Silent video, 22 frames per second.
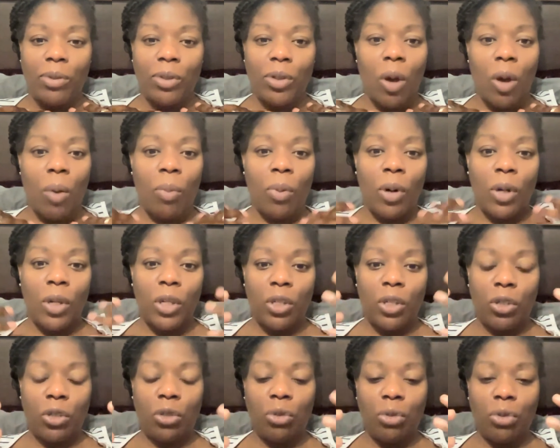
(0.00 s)
so I'm
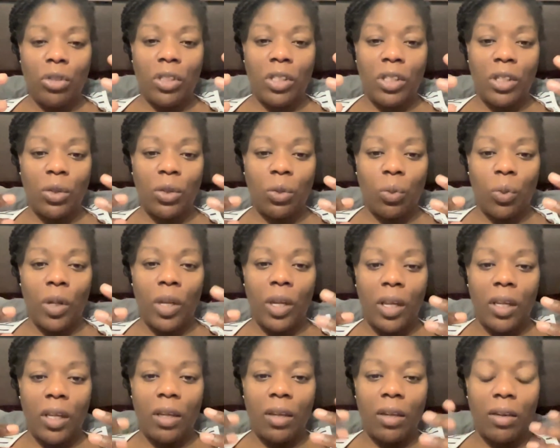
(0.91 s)
gonna juice this week,
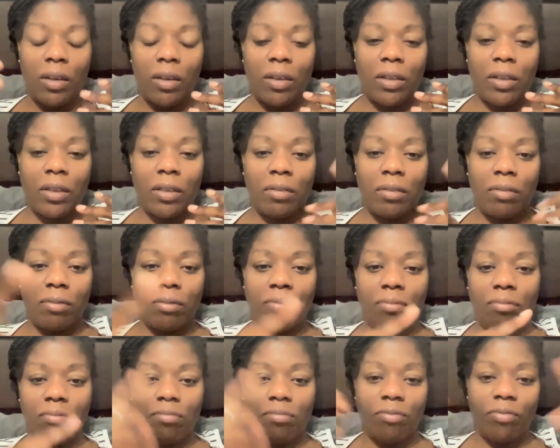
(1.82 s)

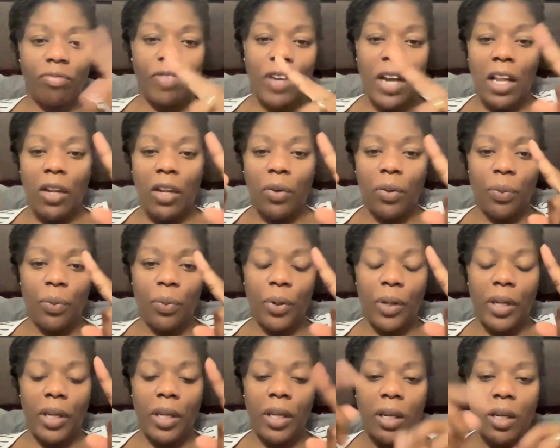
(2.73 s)
following
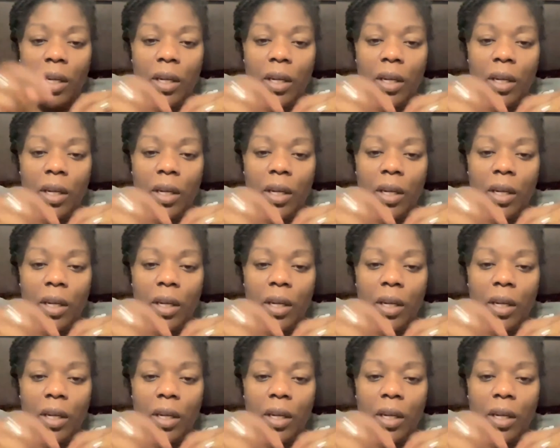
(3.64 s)
week,